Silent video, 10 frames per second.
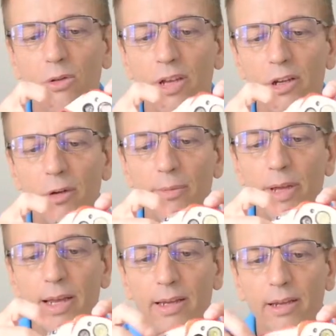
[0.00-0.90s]
take your
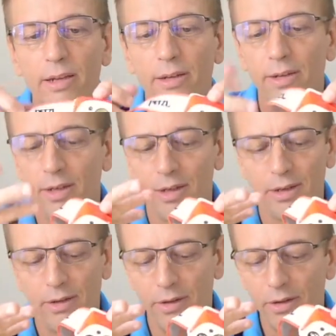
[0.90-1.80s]
pick.
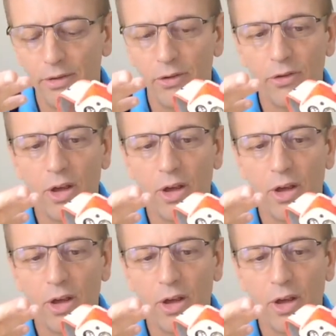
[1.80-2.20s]
This is,